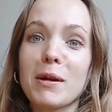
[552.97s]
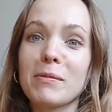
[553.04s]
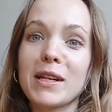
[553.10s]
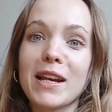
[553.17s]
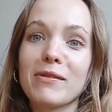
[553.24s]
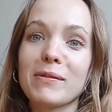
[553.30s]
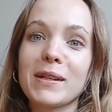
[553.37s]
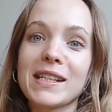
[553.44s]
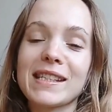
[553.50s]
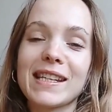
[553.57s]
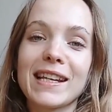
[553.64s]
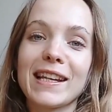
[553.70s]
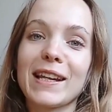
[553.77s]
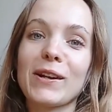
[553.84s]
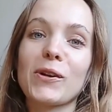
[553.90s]
I mean, everybody's
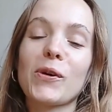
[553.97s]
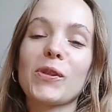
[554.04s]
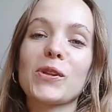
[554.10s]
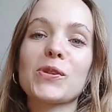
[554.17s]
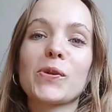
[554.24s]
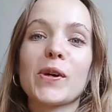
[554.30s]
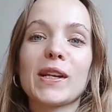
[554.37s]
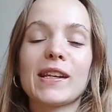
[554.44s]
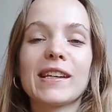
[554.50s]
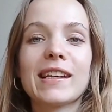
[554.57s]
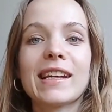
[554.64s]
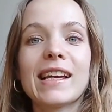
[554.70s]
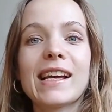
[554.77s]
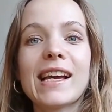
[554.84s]
thinking a lot on the toilet,